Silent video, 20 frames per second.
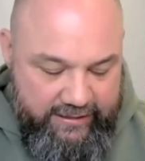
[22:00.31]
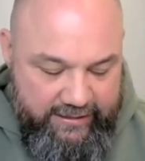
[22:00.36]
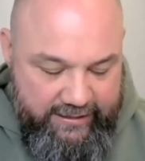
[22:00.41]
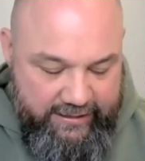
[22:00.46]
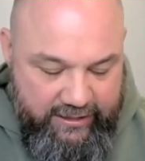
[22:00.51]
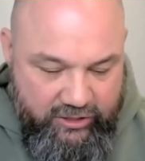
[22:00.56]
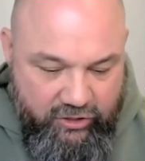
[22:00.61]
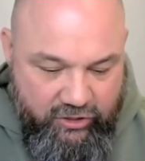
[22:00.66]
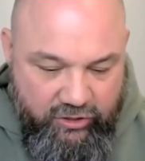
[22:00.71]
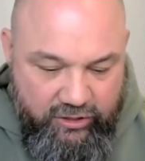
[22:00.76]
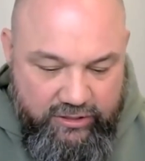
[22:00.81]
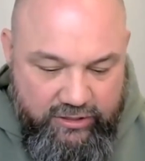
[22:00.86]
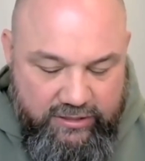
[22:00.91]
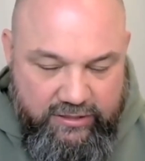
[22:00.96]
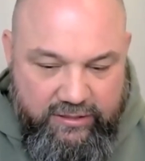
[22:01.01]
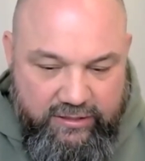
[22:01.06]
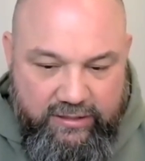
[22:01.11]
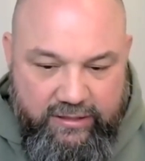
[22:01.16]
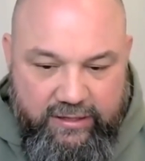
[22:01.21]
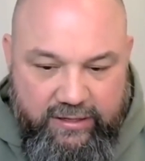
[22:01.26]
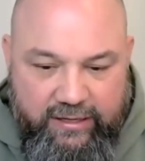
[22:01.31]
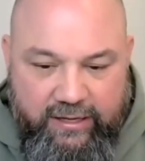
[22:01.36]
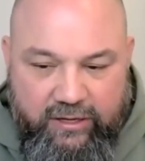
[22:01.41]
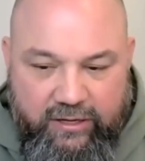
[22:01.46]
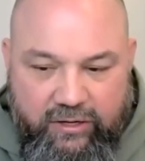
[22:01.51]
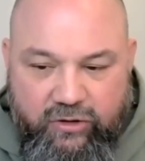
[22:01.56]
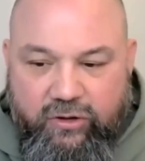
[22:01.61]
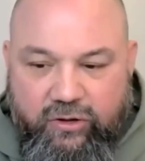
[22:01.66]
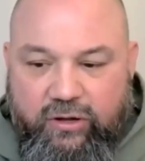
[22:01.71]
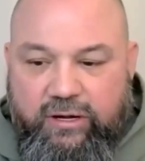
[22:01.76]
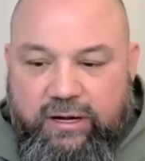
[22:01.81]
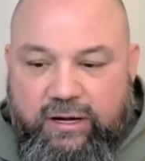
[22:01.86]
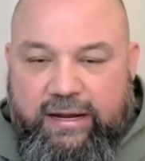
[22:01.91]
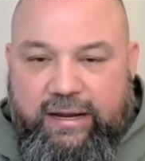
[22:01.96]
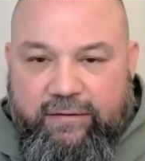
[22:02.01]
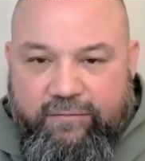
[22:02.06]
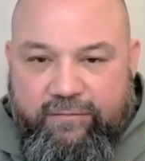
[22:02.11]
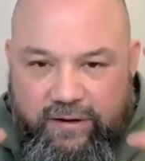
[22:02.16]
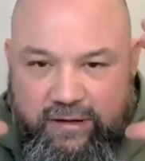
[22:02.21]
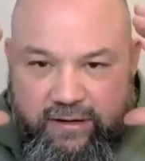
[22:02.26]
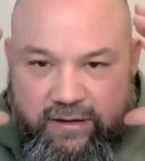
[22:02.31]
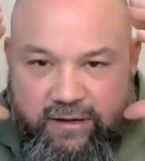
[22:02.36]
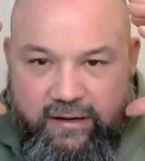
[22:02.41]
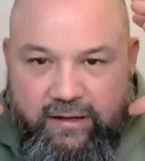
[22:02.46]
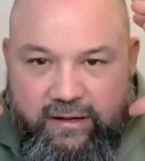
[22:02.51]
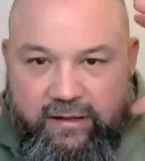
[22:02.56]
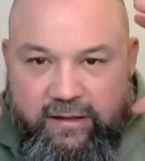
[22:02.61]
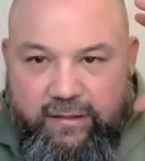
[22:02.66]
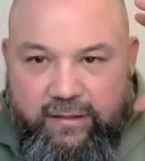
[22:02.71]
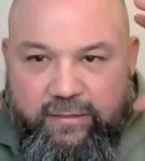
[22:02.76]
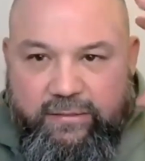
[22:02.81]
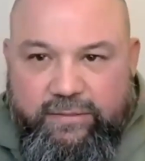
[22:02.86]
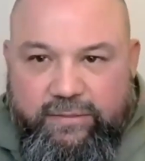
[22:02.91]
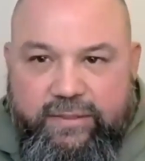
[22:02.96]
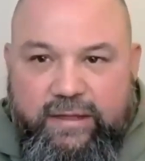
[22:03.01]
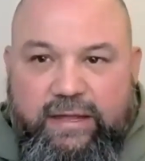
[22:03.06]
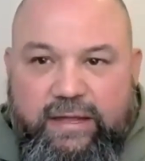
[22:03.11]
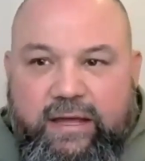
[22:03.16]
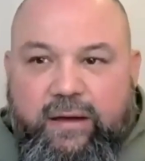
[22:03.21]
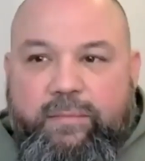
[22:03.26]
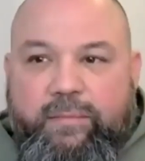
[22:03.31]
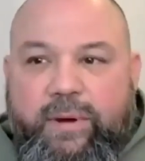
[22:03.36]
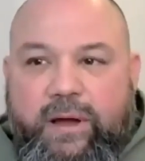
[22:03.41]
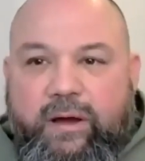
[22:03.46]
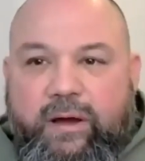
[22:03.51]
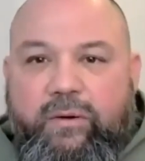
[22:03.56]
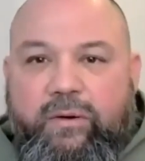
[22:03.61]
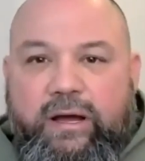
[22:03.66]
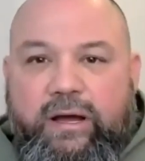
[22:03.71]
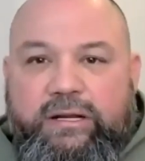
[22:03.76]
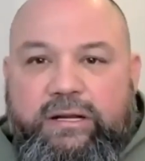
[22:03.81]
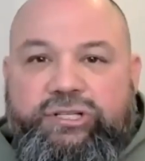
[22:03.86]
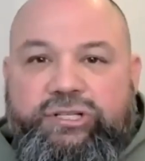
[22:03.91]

he couldn't he couldn't even think about